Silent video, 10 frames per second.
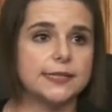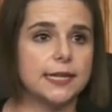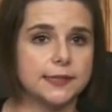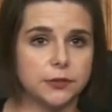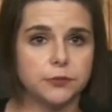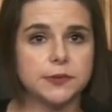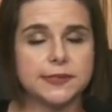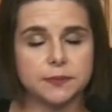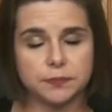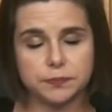in state
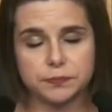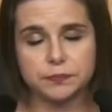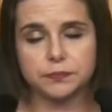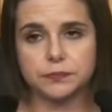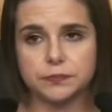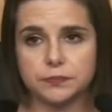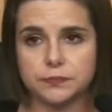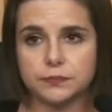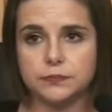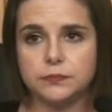students.
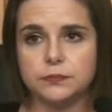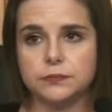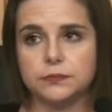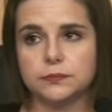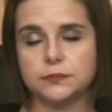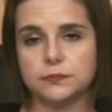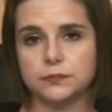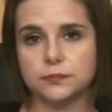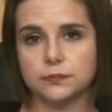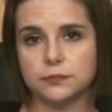Mr.
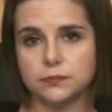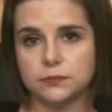Meakin.